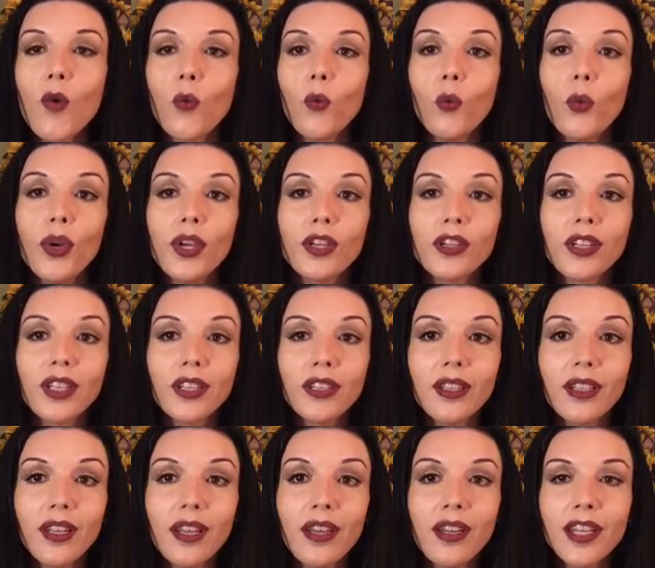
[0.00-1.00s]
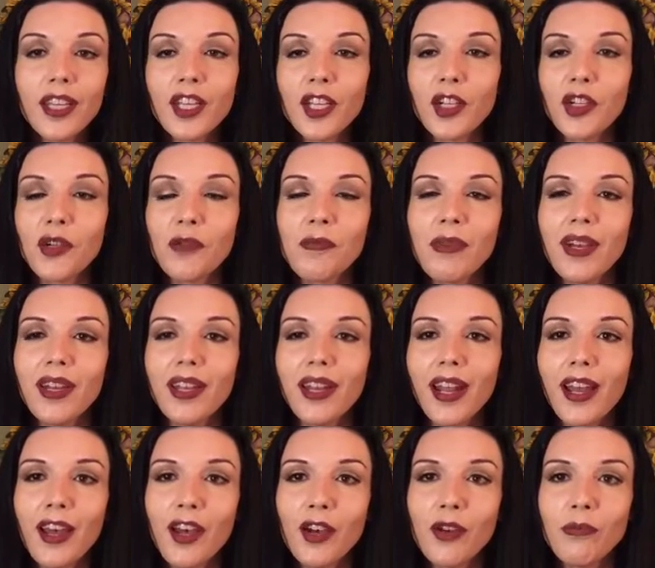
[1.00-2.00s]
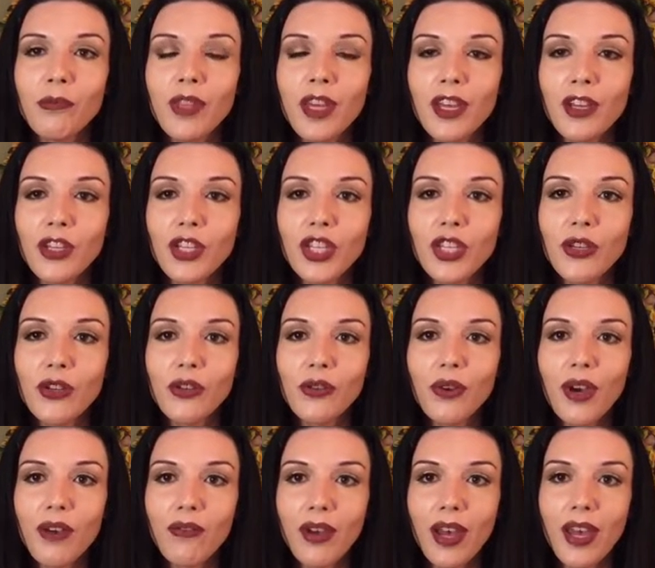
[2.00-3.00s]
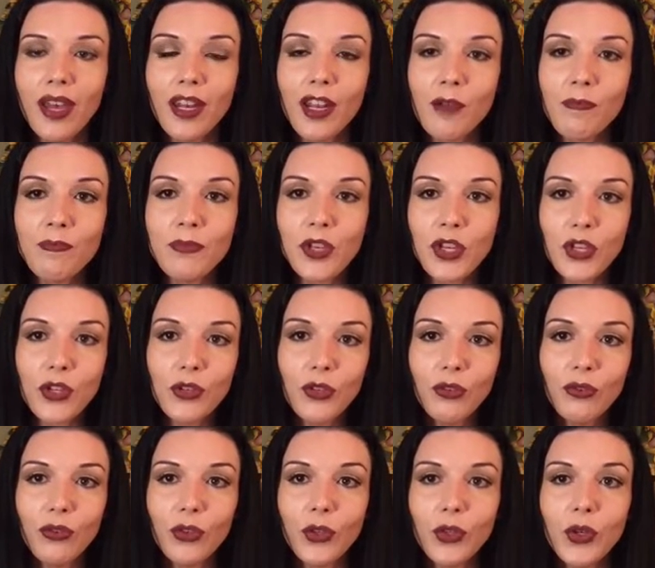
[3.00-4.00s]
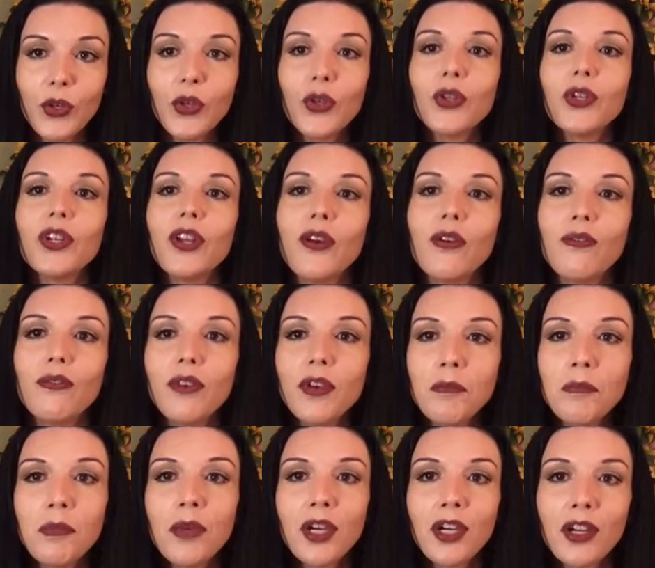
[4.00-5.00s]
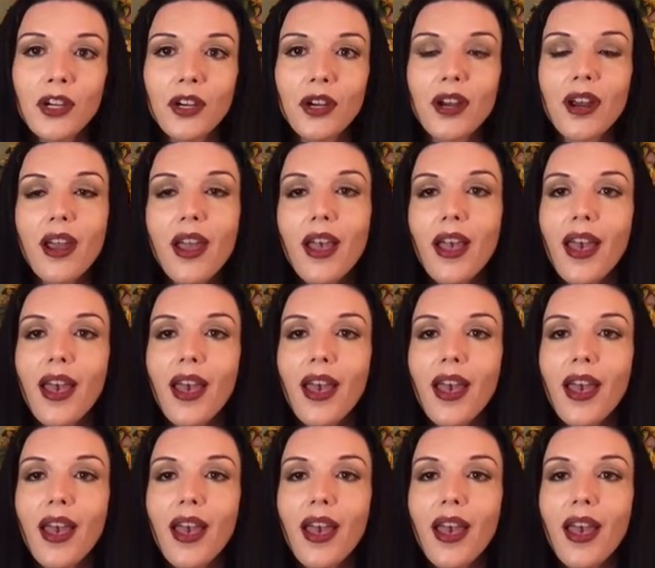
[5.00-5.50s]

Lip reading: we're going to get out of here. But I hope that you have had a beautiful November,